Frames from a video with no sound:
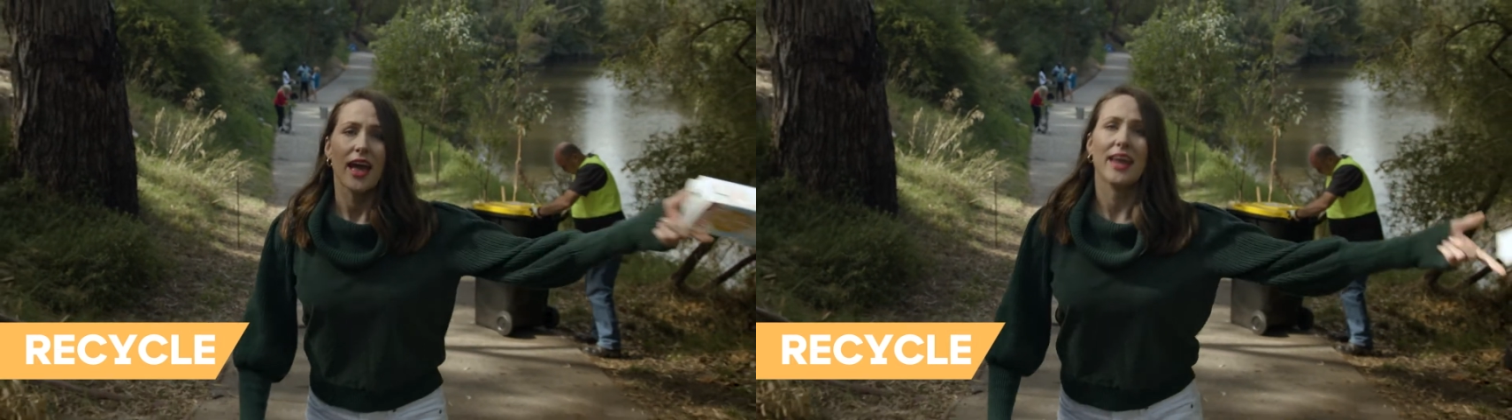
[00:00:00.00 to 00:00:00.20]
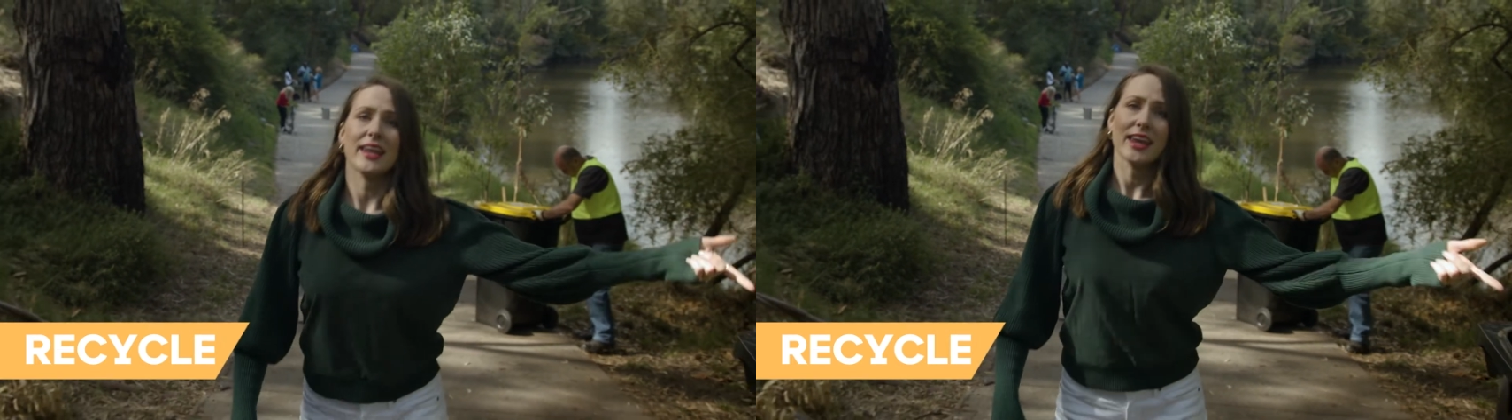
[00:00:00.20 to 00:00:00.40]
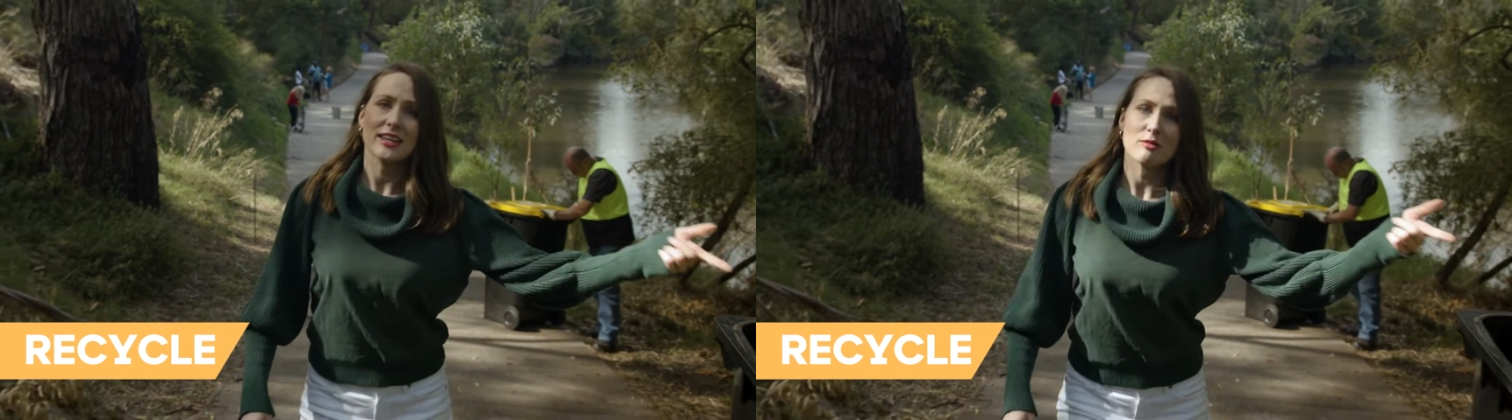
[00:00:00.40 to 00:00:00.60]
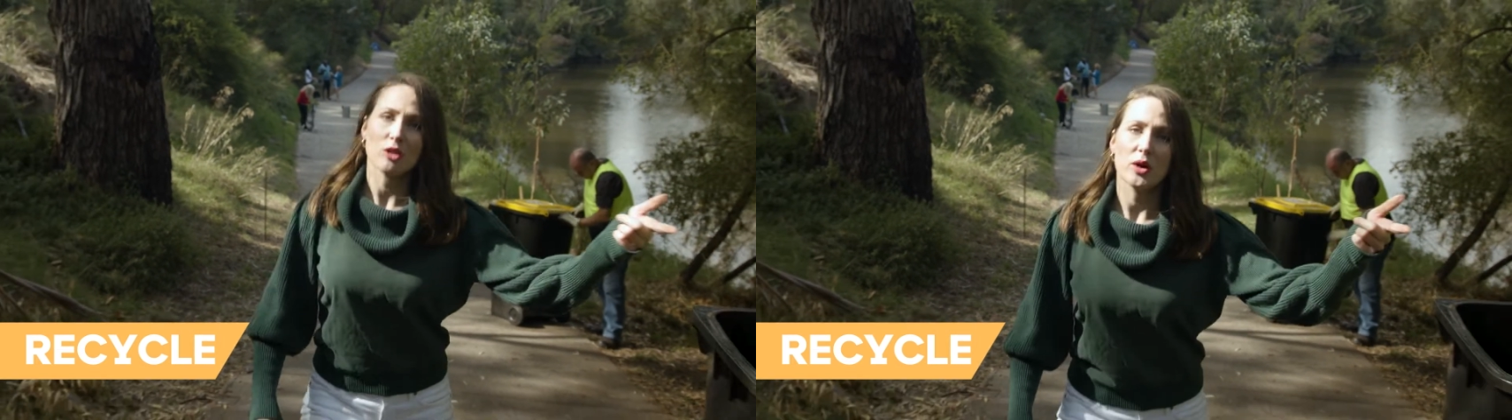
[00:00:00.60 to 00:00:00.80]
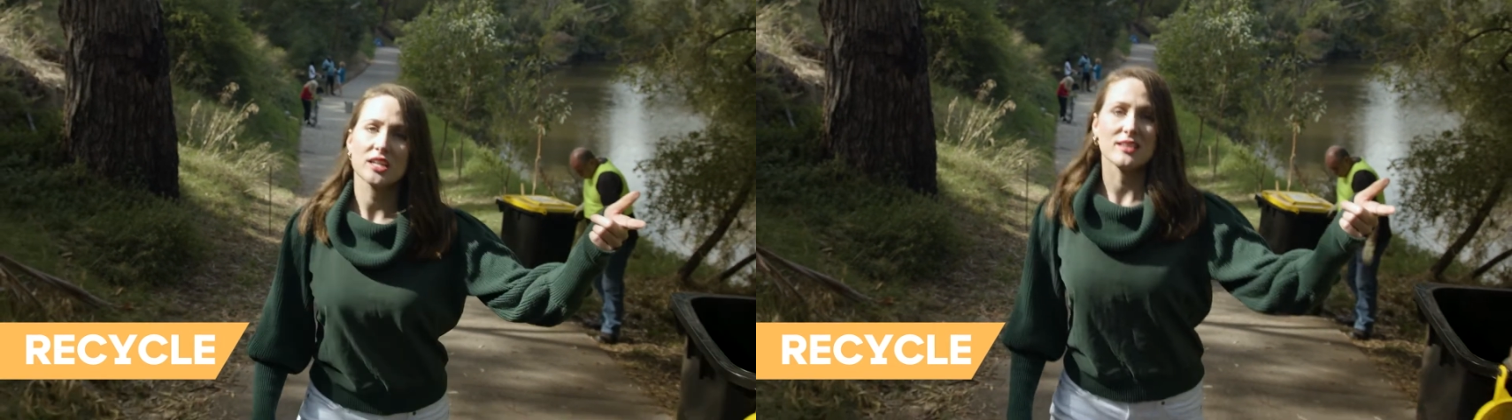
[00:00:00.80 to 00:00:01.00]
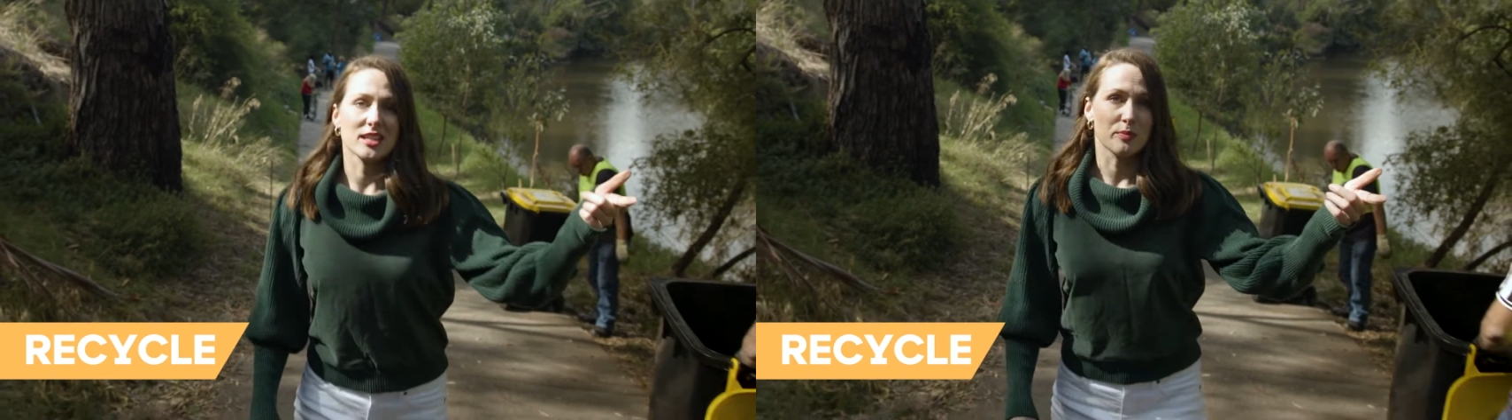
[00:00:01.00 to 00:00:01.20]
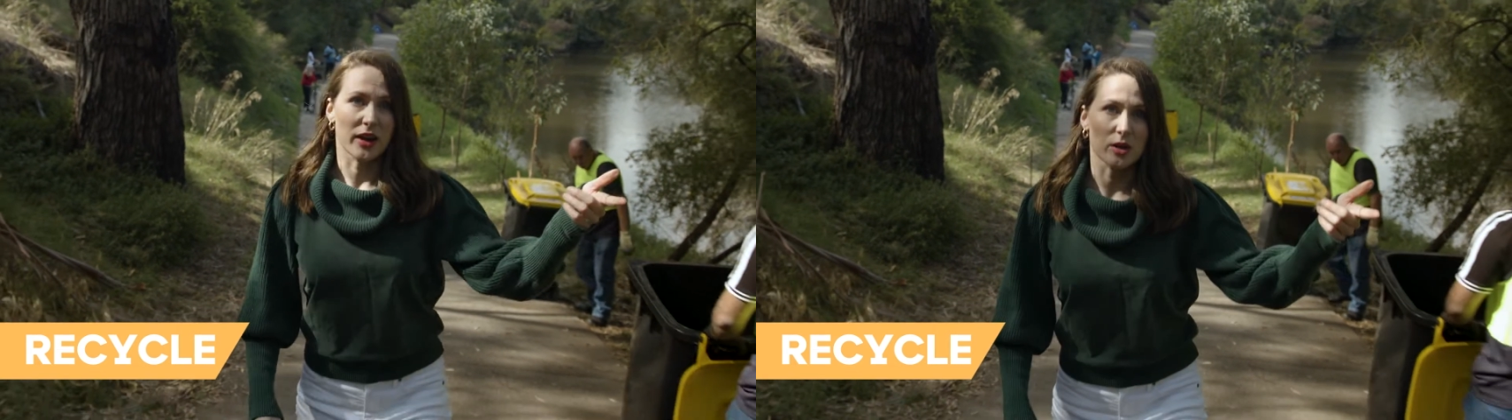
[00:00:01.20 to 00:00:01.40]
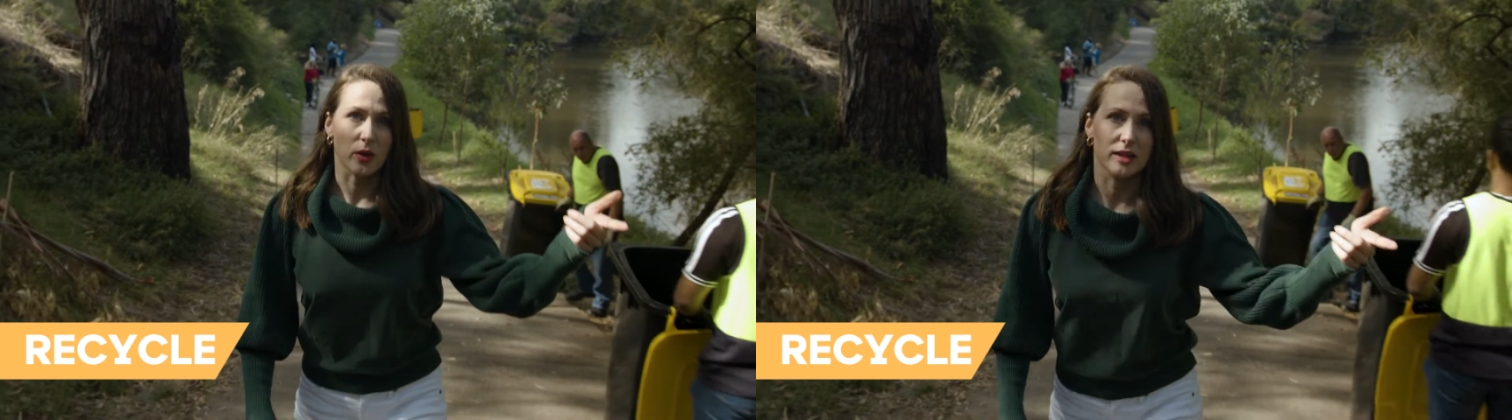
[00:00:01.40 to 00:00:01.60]
and end up going to the tip
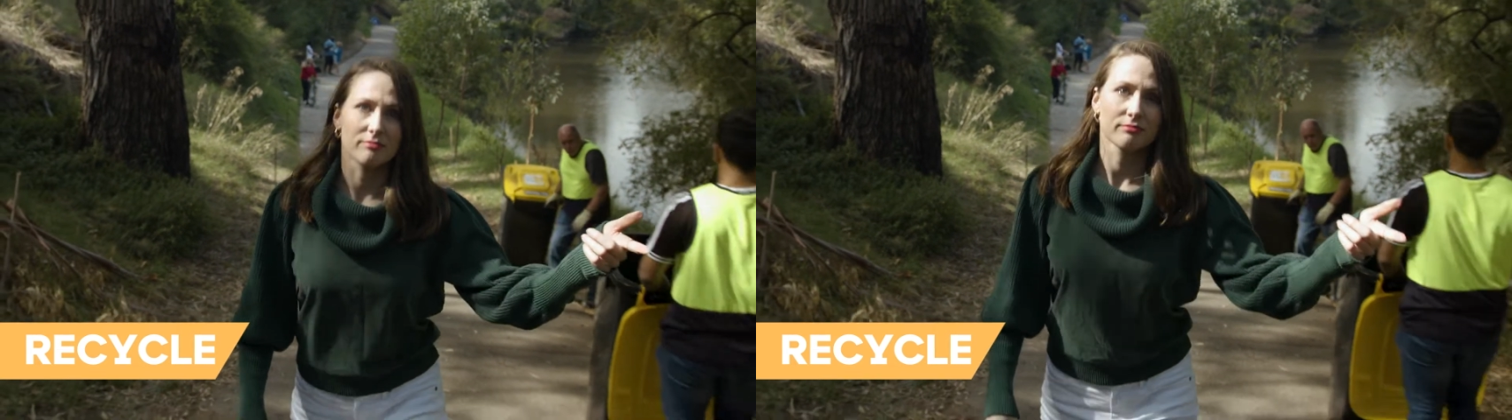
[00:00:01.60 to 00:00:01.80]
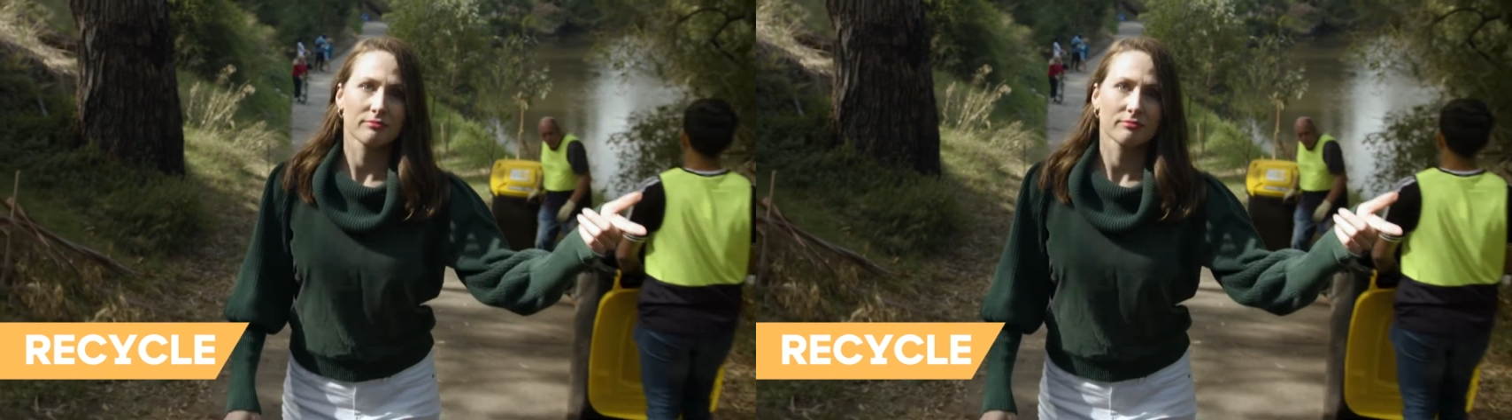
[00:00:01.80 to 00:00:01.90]
anyway.